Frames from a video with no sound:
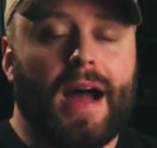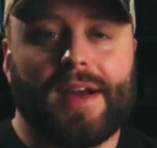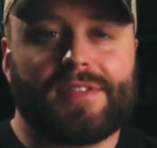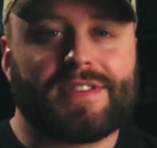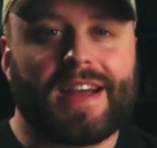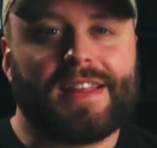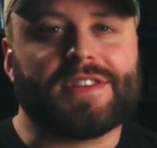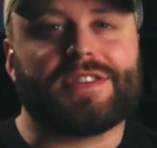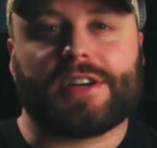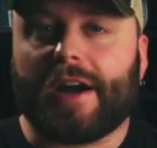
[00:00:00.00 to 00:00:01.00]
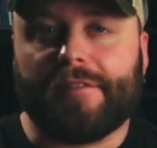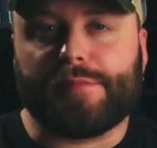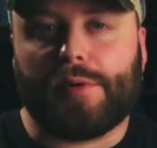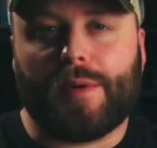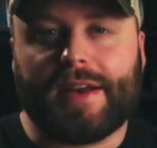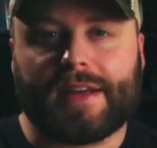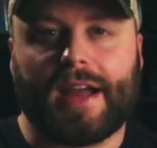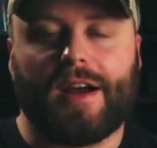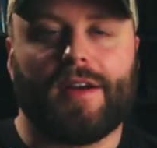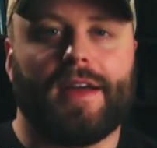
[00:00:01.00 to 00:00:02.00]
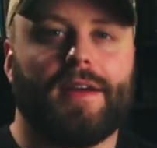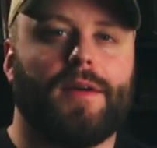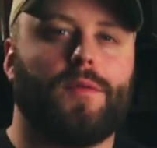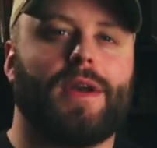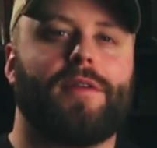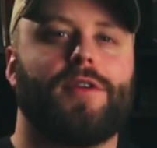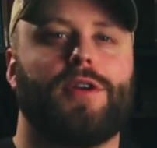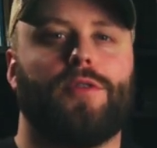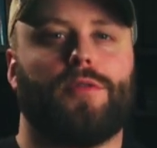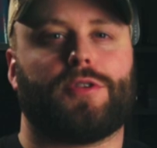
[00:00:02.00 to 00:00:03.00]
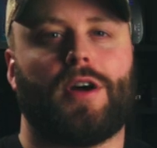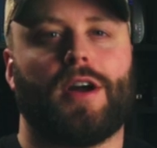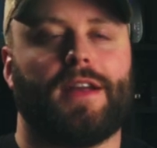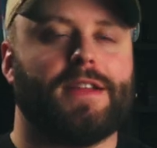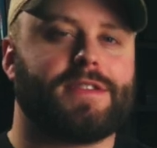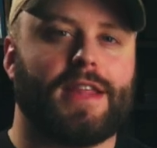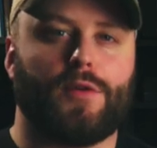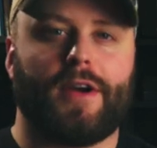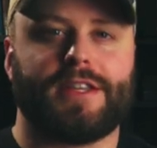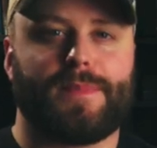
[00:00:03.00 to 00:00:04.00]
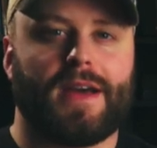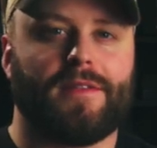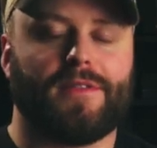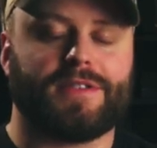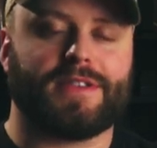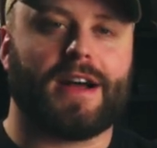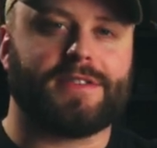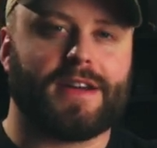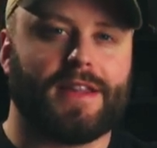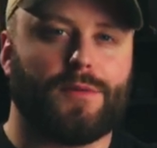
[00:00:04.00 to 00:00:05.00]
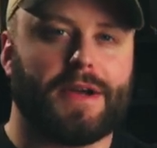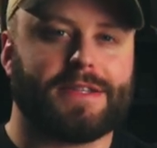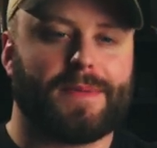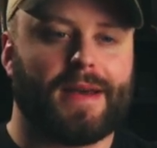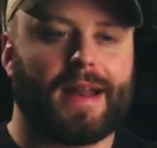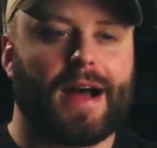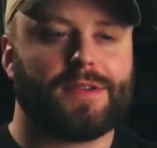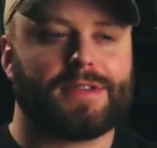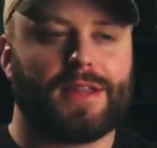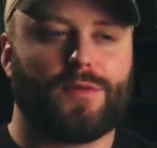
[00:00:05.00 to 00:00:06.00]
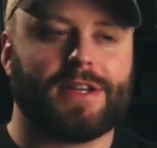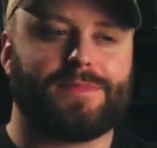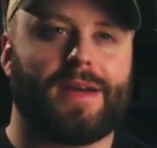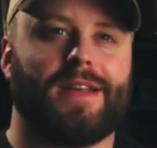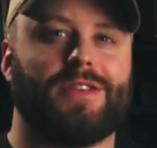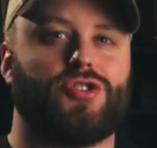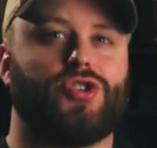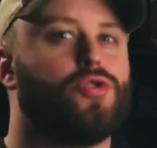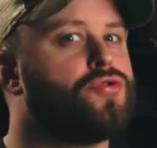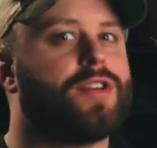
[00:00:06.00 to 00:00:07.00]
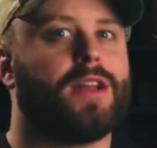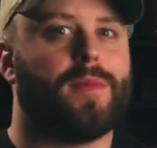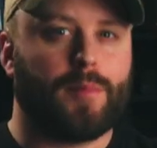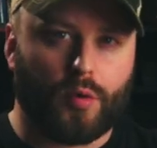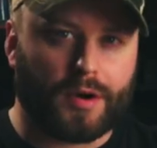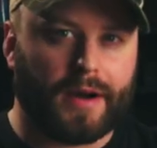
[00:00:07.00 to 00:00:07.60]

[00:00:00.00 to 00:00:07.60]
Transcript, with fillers: I have to say, this is a comfortable way to carry. Whenever you are talking inside the waistband versus outside the waistband, outside the waistband is usually going to be more